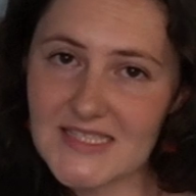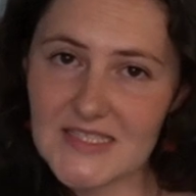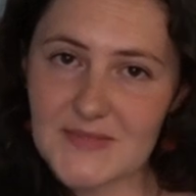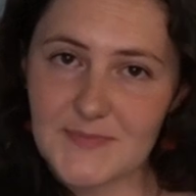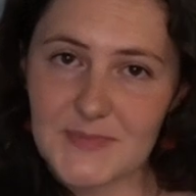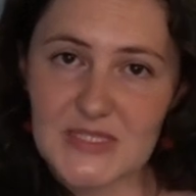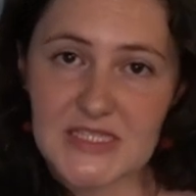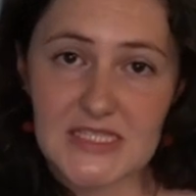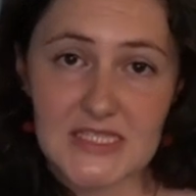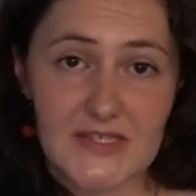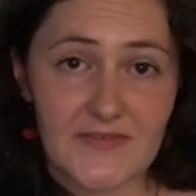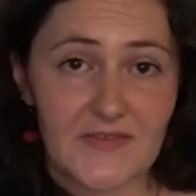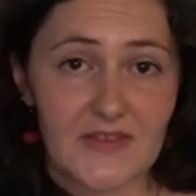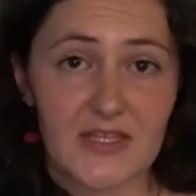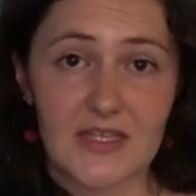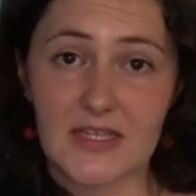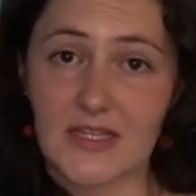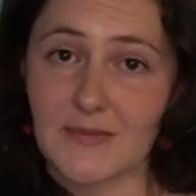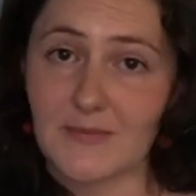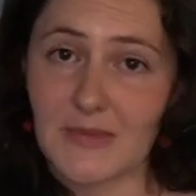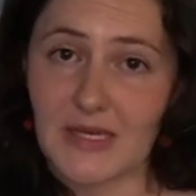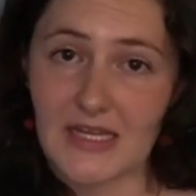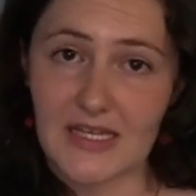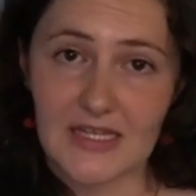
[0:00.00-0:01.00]

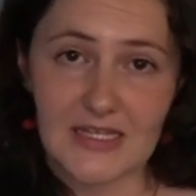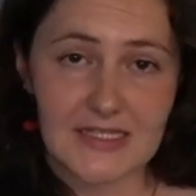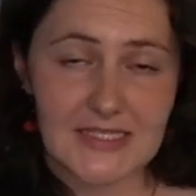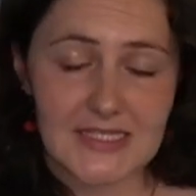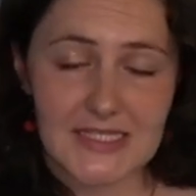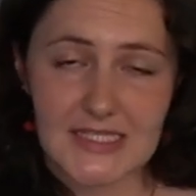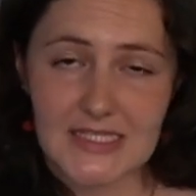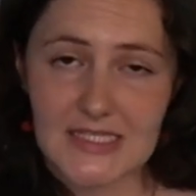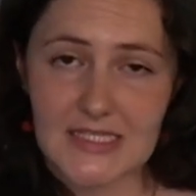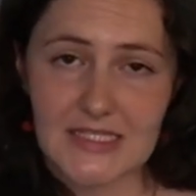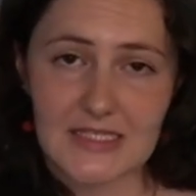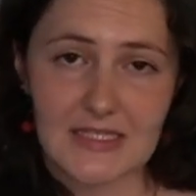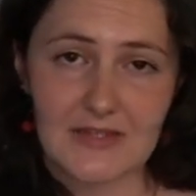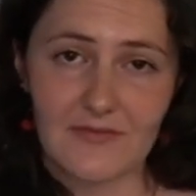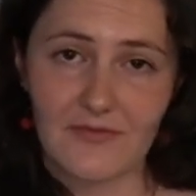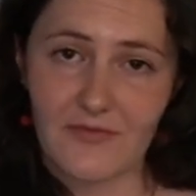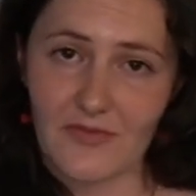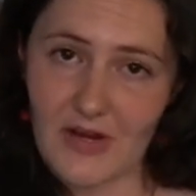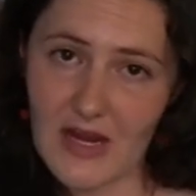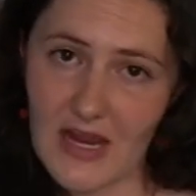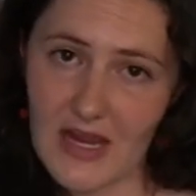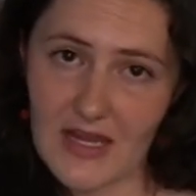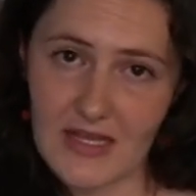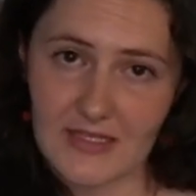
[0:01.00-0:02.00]
specifically made in
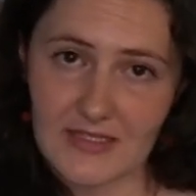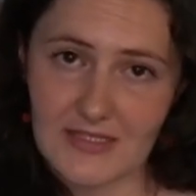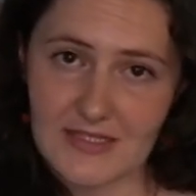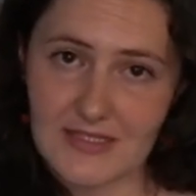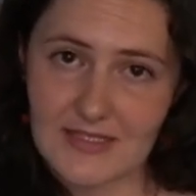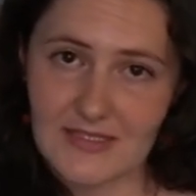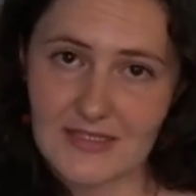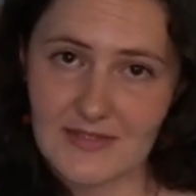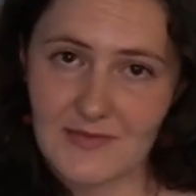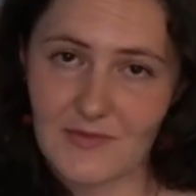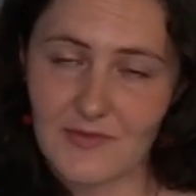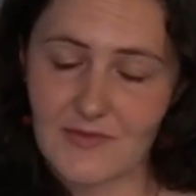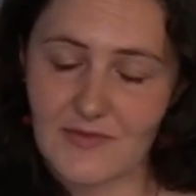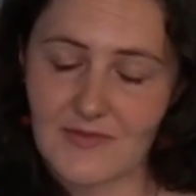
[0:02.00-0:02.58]
France.